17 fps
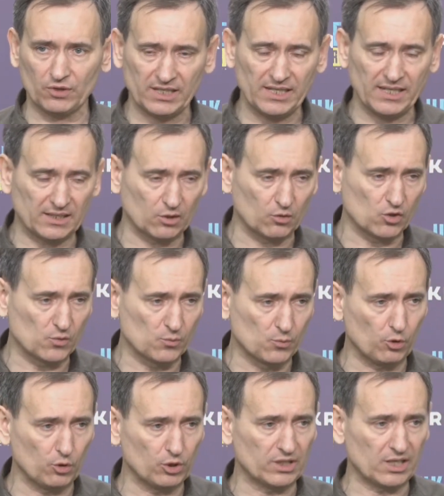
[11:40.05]
because
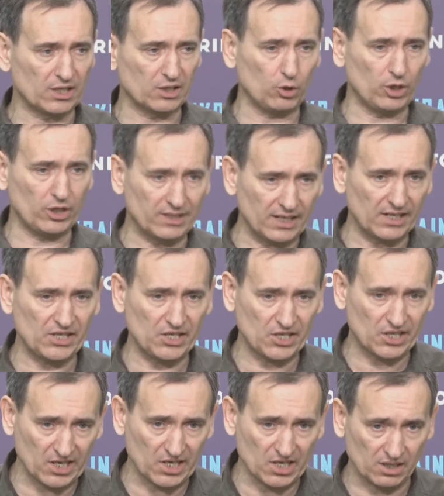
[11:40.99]
it's a specific
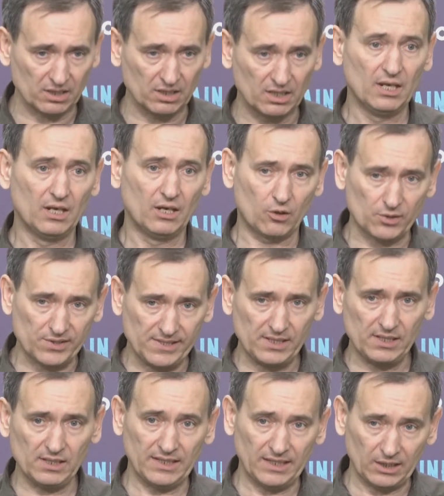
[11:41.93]
obligation not to
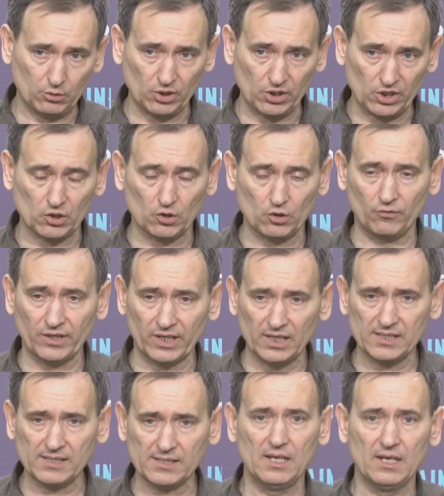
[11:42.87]
place
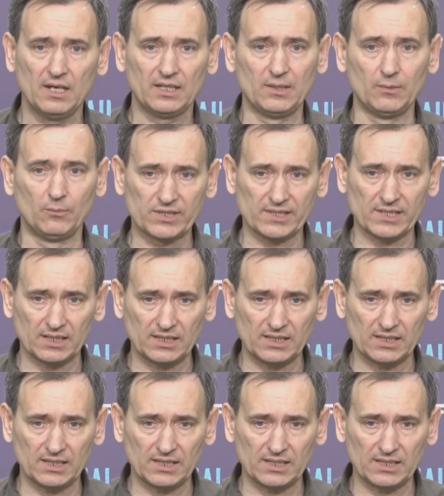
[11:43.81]
nuclear arms in